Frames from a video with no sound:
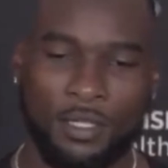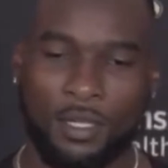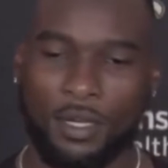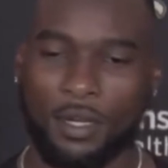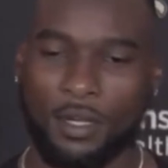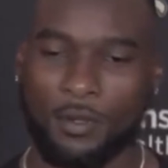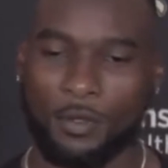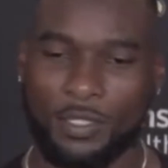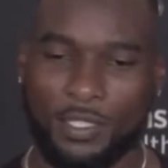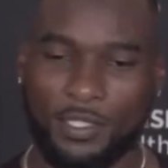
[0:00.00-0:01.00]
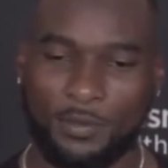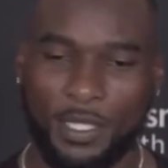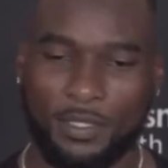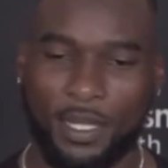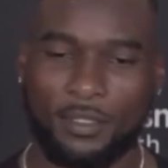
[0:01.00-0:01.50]
and what they expect
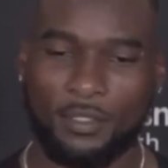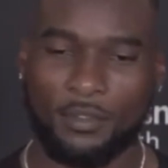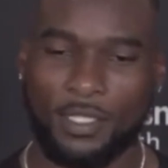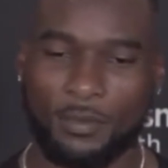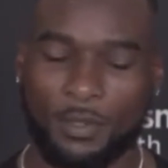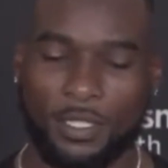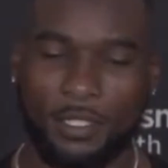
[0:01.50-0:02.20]
out of you as a player.